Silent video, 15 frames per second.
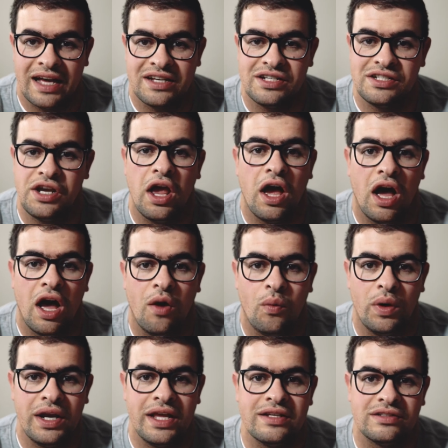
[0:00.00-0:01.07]
actually
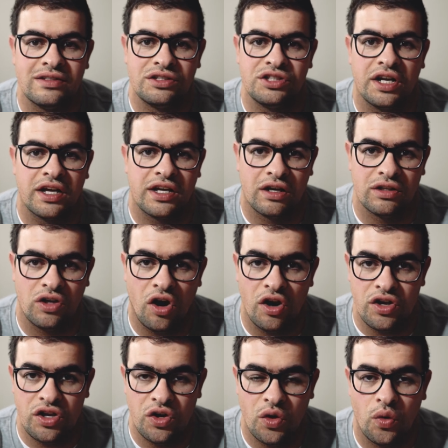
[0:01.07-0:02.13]
how, what is the shutter count
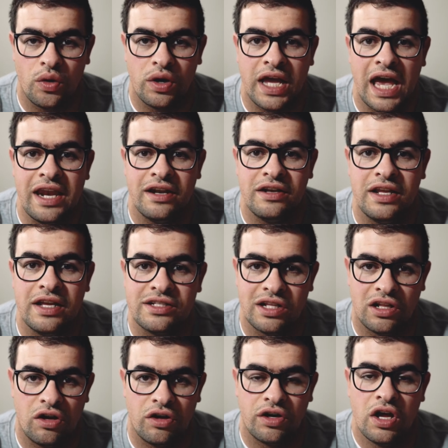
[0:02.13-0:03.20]
on your Canon D
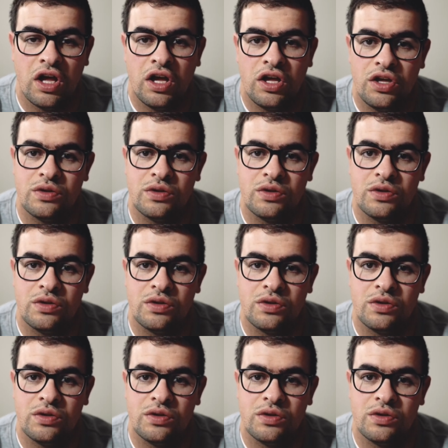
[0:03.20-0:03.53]
S L R